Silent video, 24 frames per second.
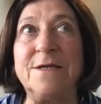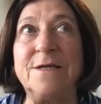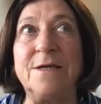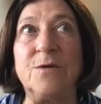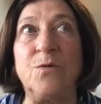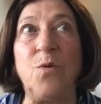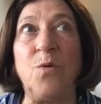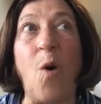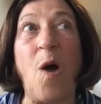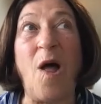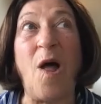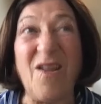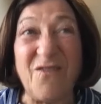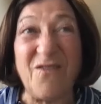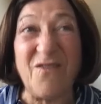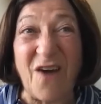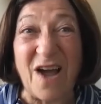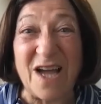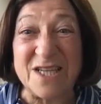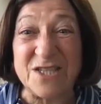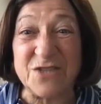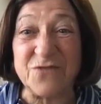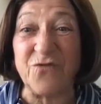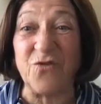
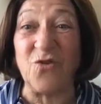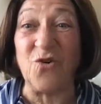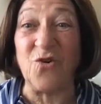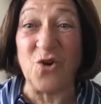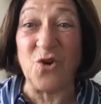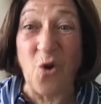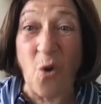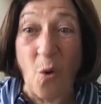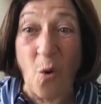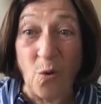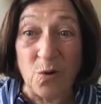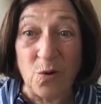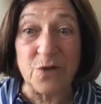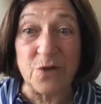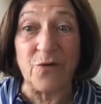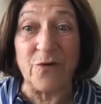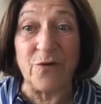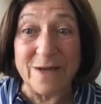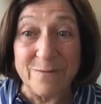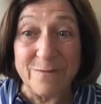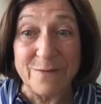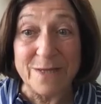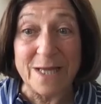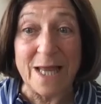qualifies for a
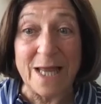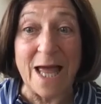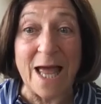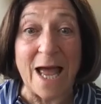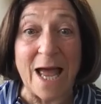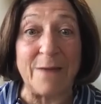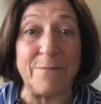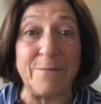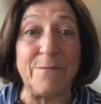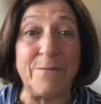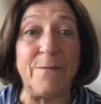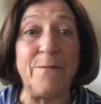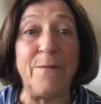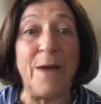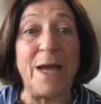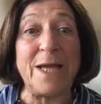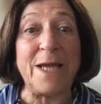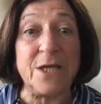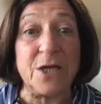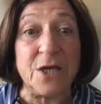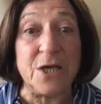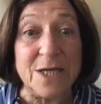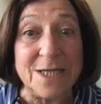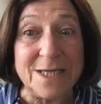cochlear implant, my
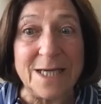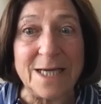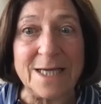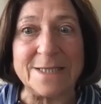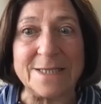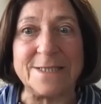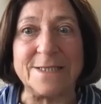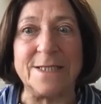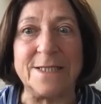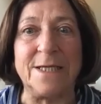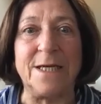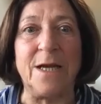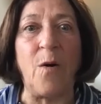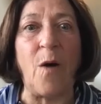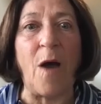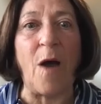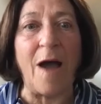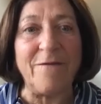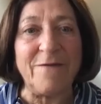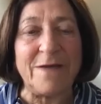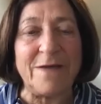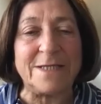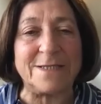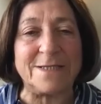goodness,
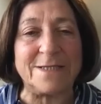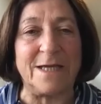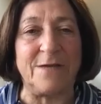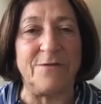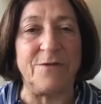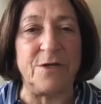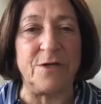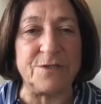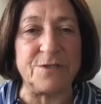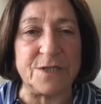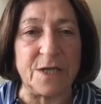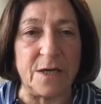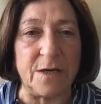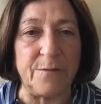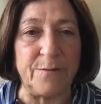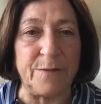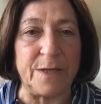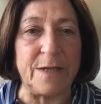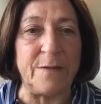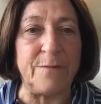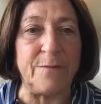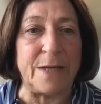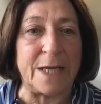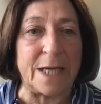obviously there's going to
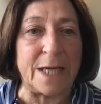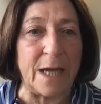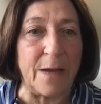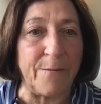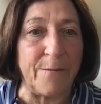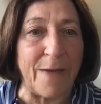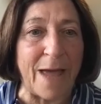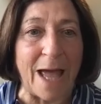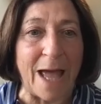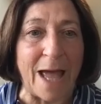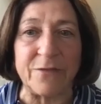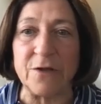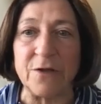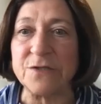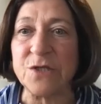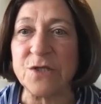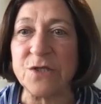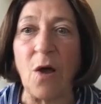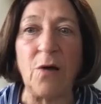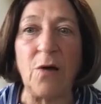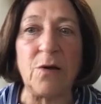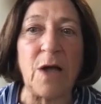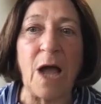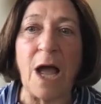be a big impact. There's
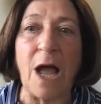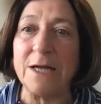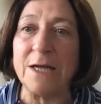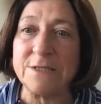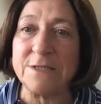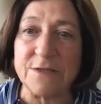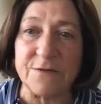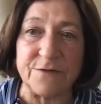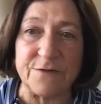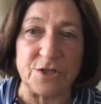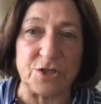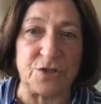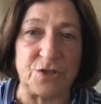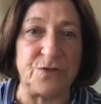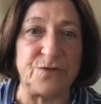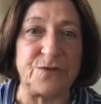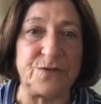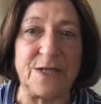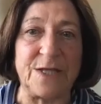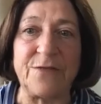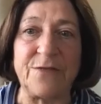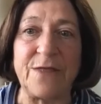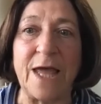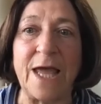all kinds of issues
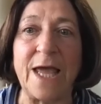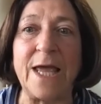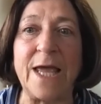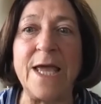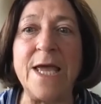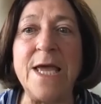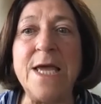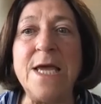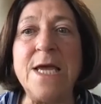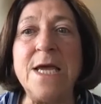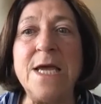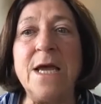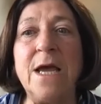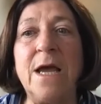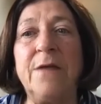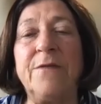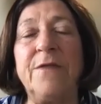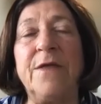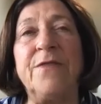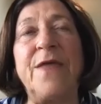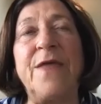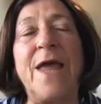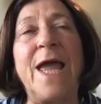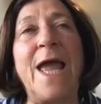that
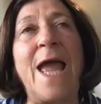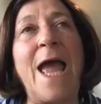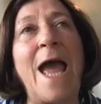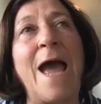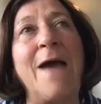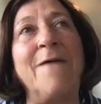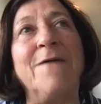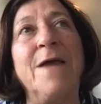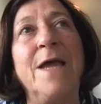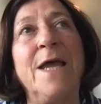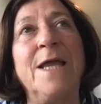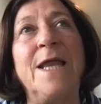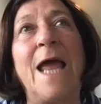they have.